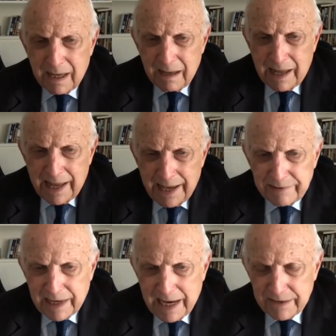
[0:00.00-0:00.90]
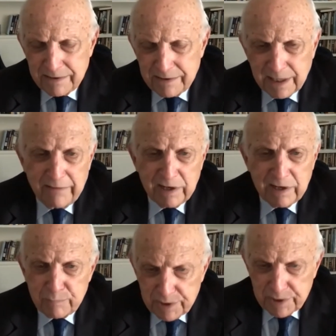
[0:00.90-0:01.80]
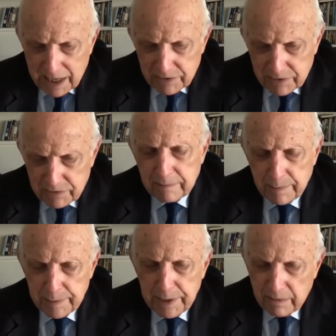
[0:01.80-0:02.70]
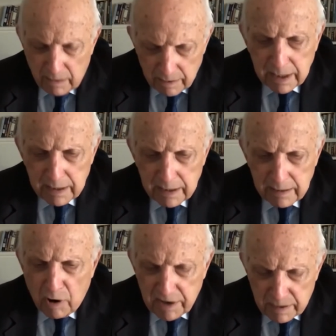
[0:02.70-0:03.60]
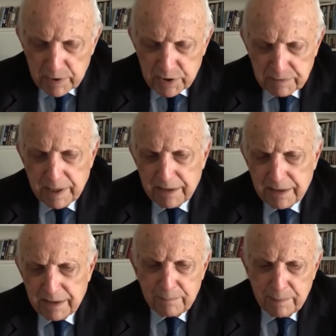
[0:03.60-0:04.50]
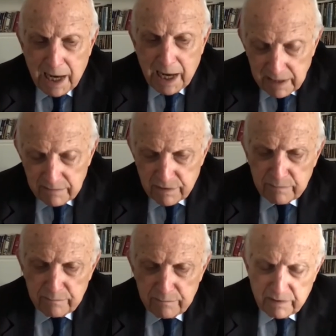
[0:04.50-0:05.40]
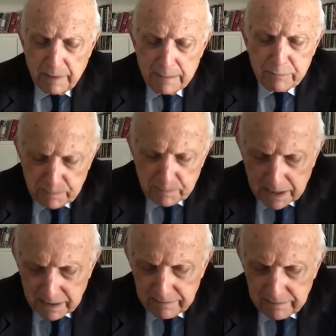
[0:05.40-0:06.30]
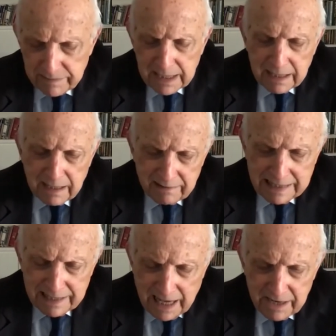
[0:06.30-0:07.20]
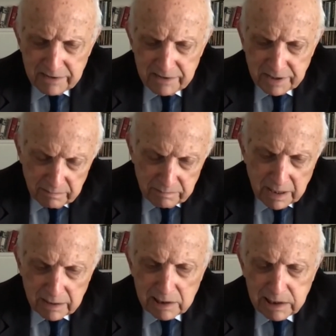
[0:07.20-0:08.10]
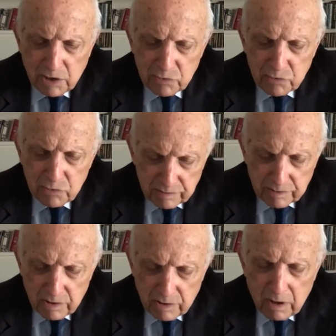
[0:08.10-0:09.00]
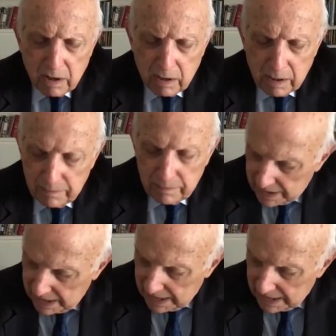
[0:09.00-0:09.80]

as a level of protection. I mean, there are arguments about that, but I, from my perspective, that is a closer call.